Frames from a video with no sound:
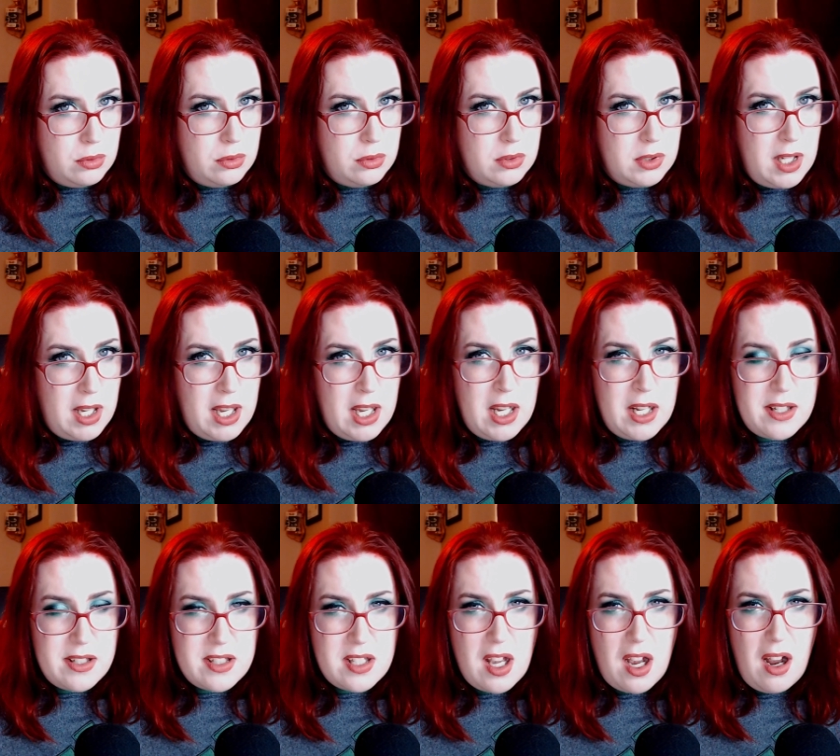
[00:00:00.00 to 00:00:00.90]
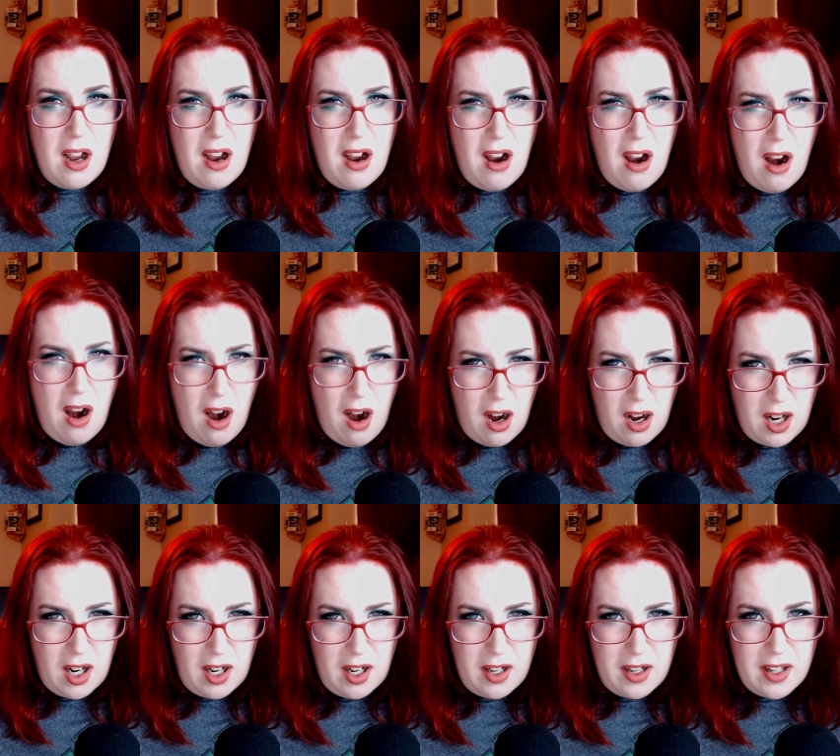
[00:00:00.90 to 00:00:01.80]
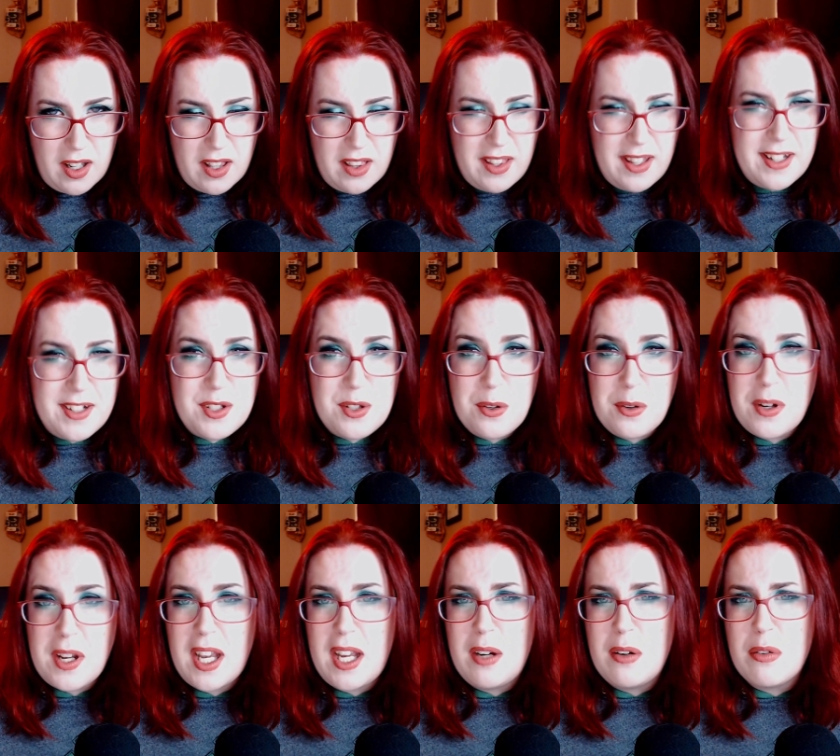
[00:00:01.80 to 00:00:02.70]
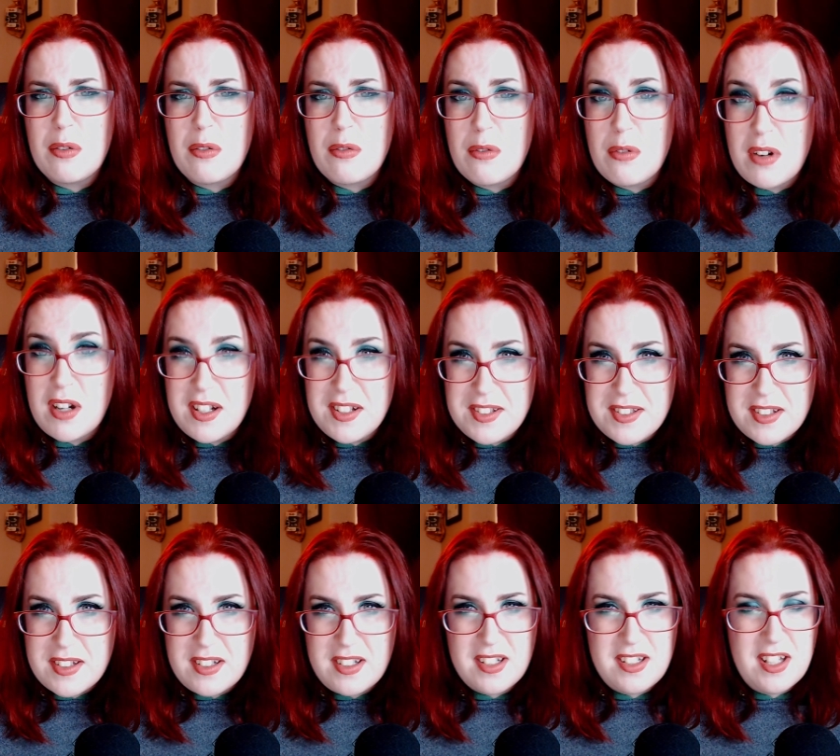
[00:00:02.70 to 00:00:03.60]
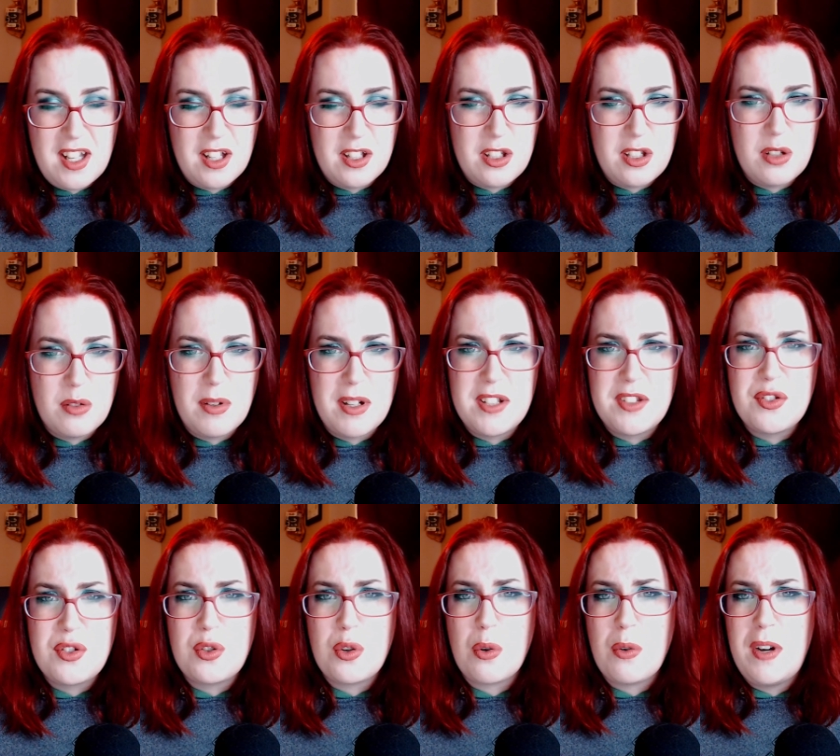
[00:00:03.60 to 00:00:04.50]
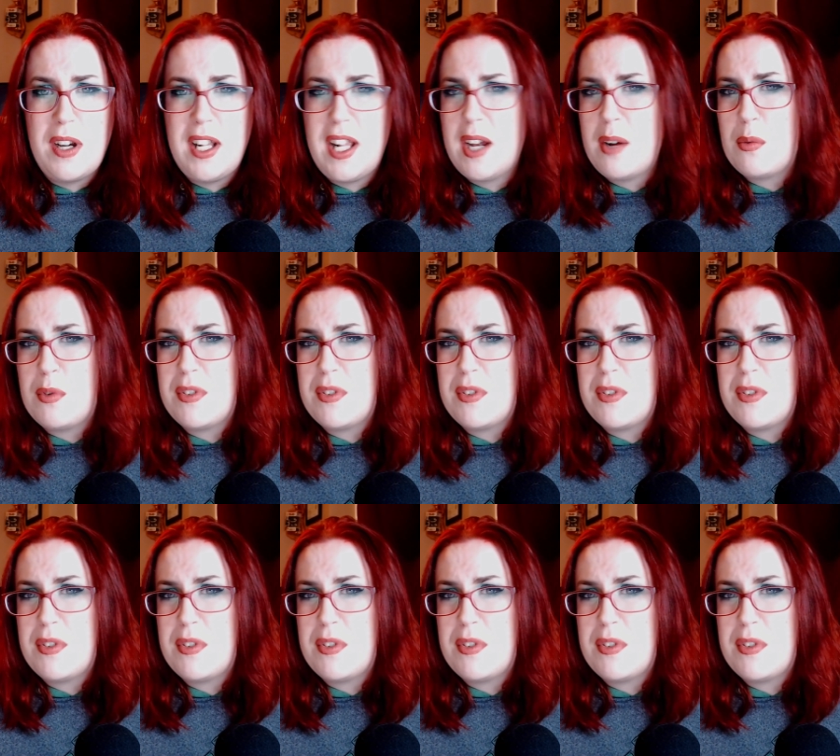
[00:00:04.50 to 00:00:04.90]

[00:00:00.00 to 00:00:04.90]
It's hard. They took a risk to tell you a story that was